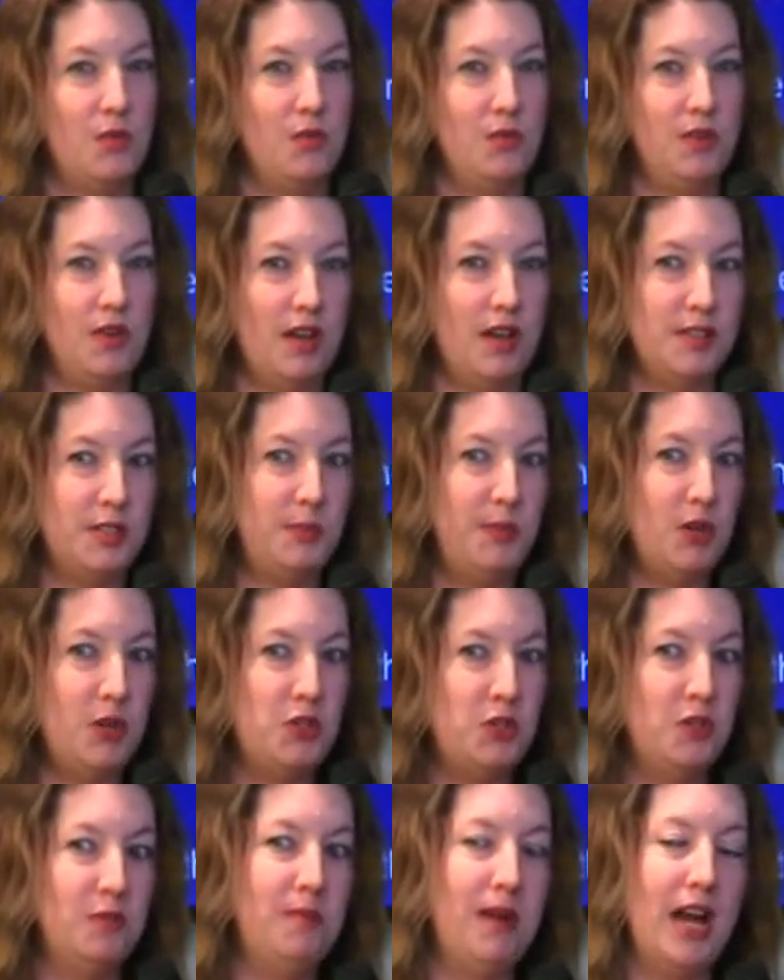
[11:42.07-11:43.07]
a
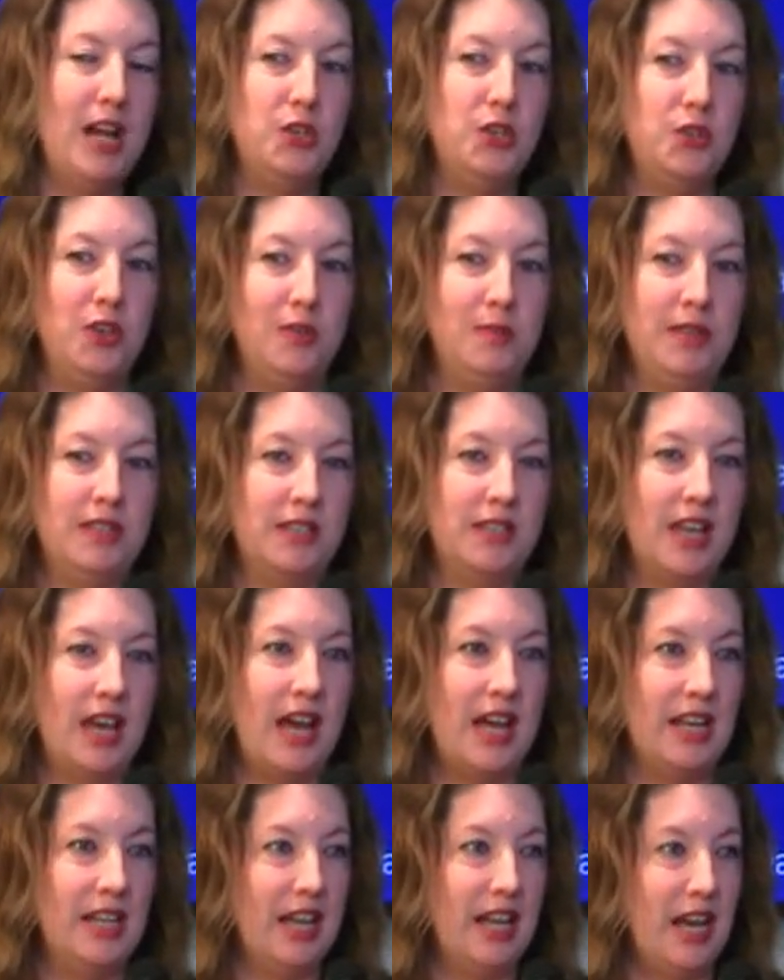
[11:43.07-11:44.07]
spiritual mind treatment is kind
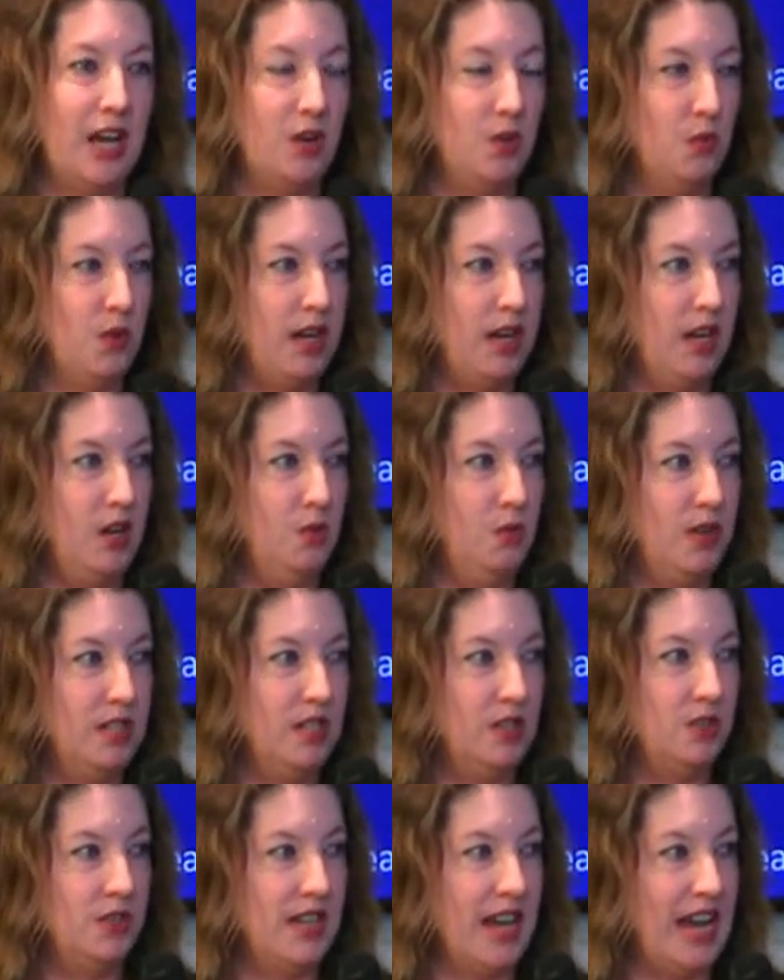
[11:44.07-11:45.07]
of like running
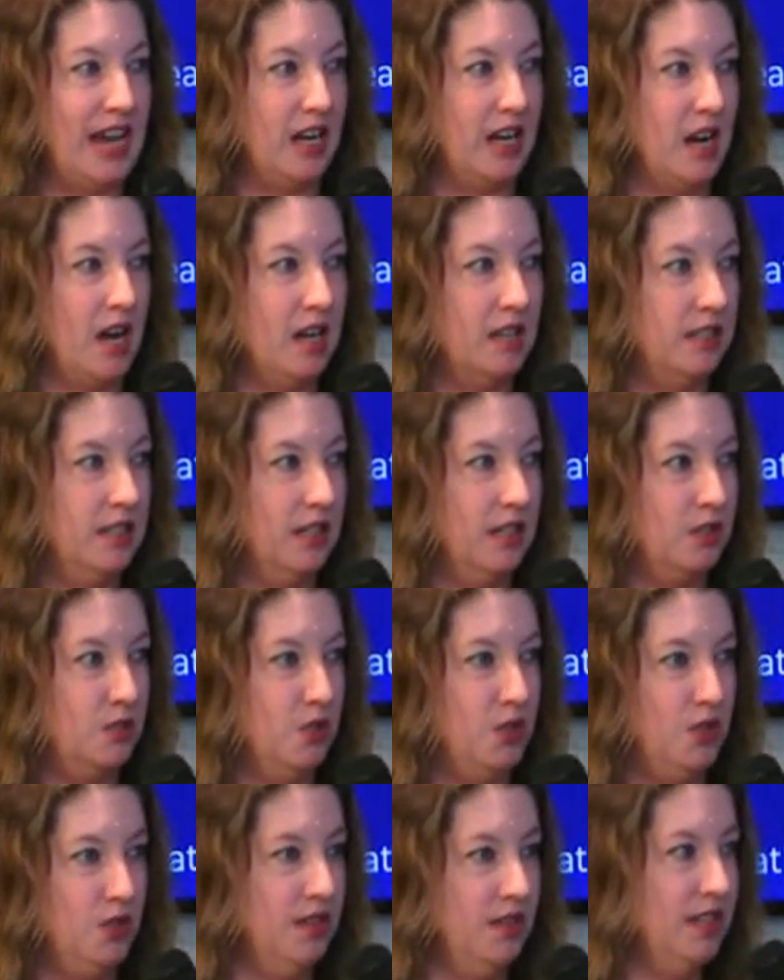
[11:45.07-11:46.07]
Windows Diagnostics or
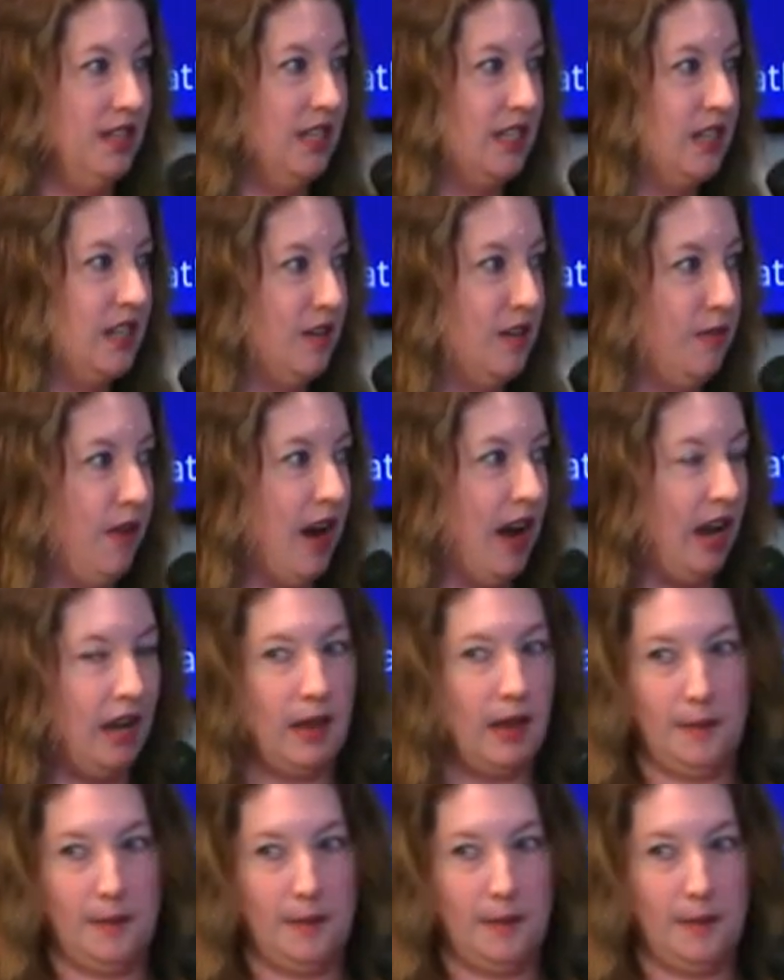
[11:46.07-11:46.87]
doing a disk defrag.